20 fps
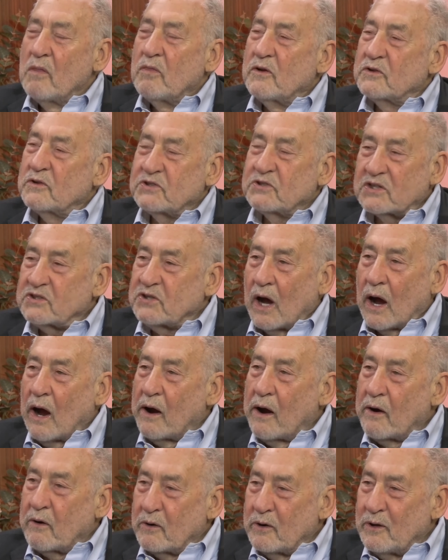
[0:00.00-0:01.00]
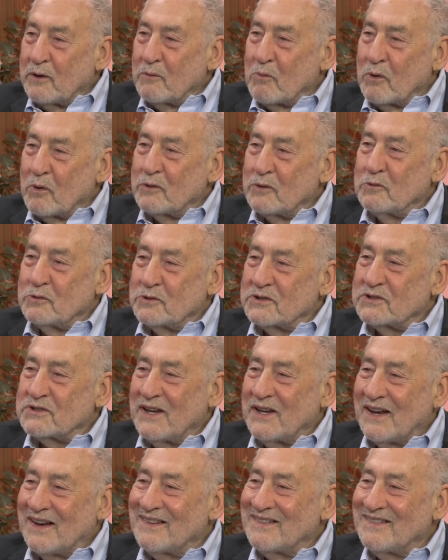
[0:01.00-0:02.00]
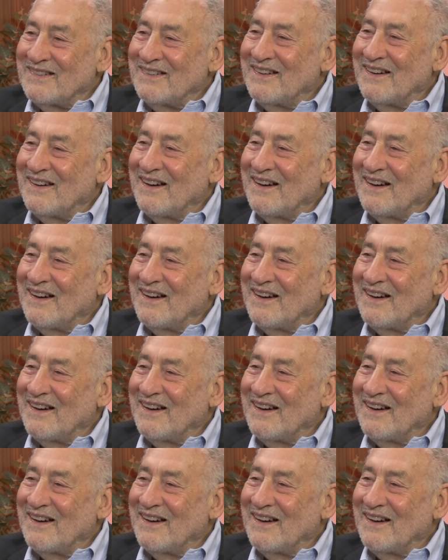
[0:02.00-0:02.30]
There's such irony in what you just said.